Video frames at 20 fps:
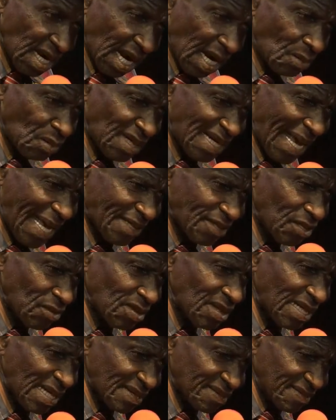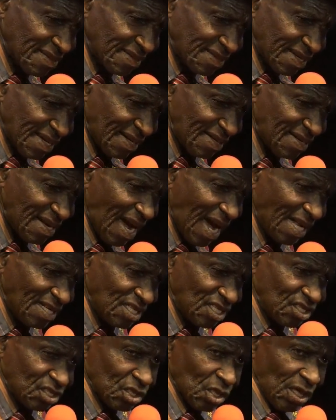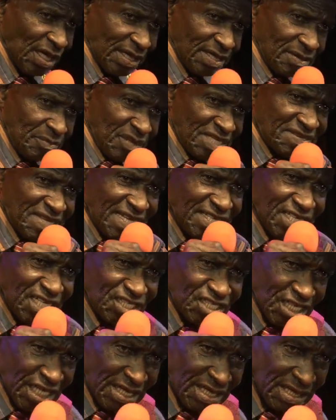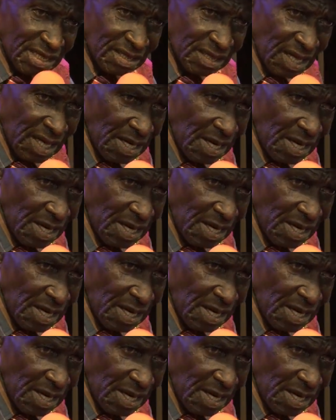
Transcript: I would like you to listen to it and enjoy it. Mr. DJ.